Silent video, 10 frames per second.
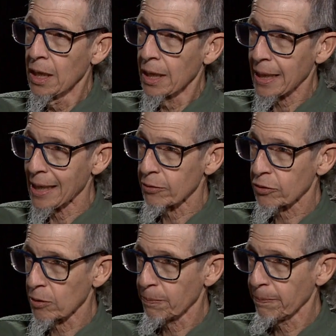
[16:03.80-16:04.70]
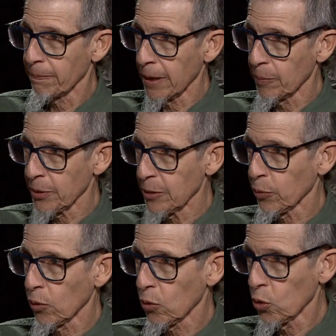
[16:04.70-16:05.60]
council
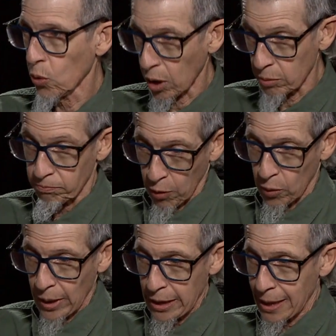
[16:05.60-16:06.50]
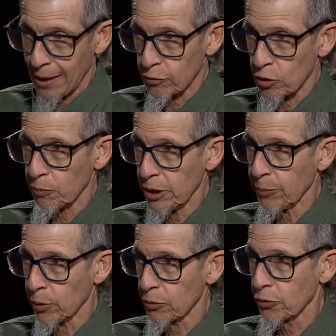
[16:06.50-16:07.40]
people who are already council
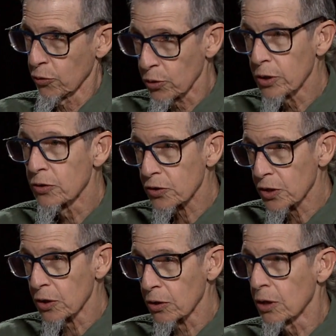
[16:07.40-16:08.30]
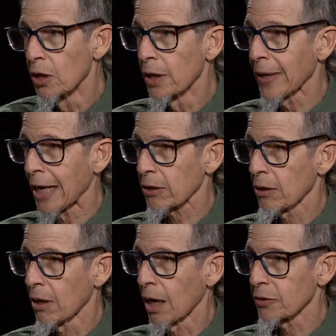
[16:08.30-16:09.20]
people to consider that
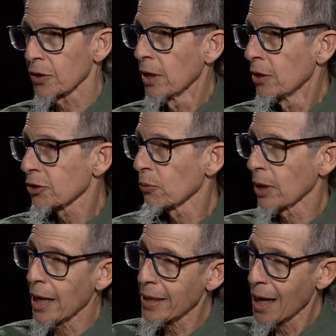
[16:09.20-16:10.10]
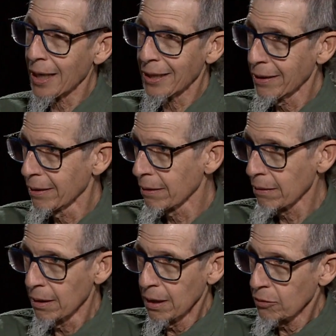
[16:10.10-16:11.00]
cost. So when I got
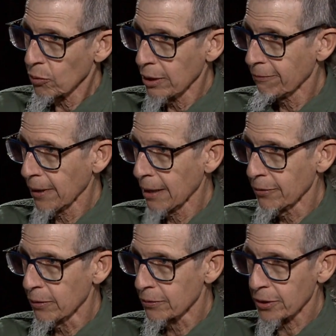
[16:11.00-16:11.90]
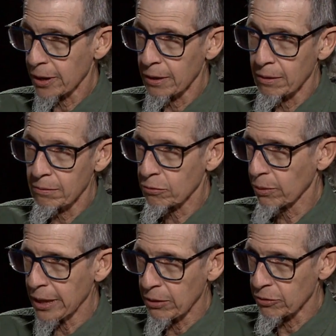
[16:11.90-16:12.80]
here 25 years ago,
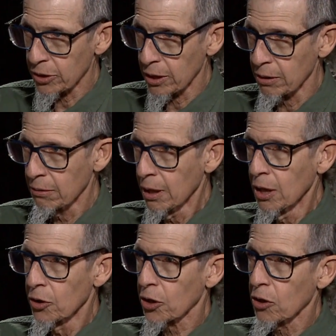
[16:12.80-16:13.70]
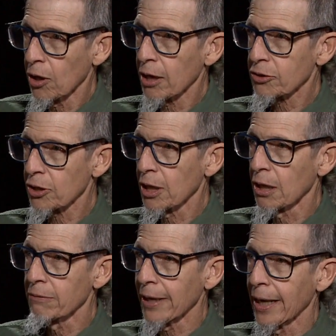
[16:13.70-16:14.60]
20 years ago, the cost
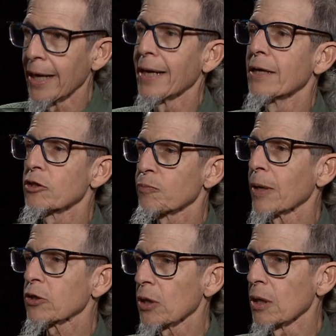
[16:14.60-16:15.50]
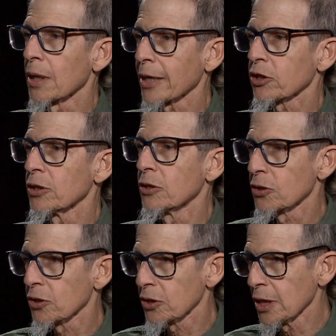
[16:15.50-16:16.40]
of a special election,
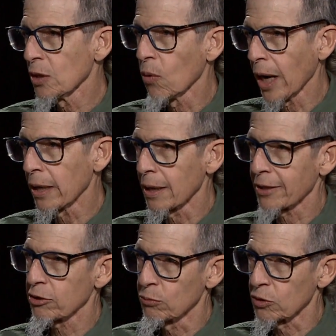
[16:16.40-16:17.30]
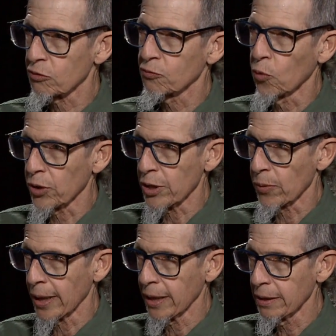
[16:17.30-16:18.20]
citywide election, was 40
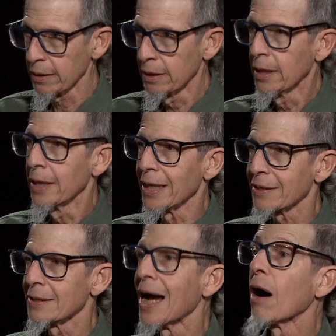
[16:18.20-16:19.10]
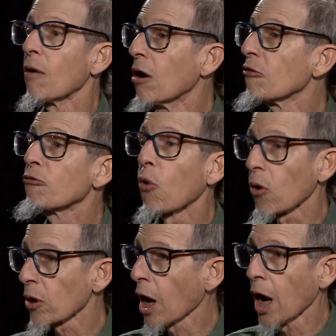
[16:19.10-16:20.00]
grand. It's now
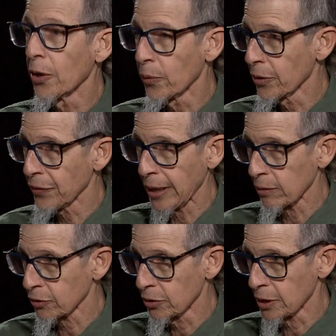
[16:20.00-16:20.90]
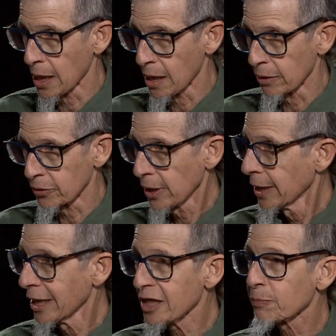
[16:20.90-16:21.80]
$400,000.
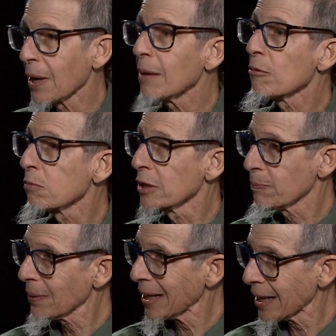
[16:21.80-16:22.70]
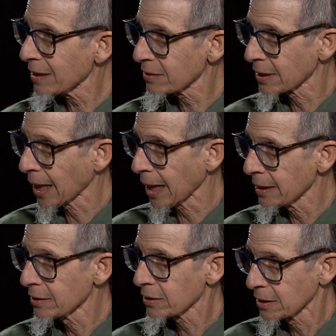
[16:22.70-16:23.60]
It's probably past
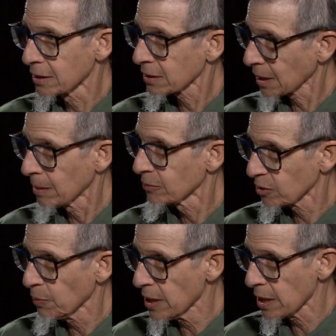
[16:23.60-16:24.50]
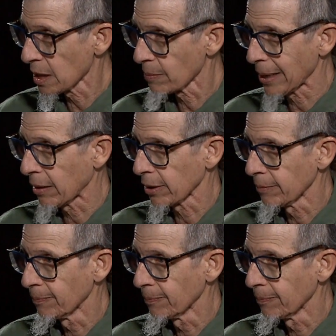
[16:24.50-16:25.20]
that since I'm speaking about it.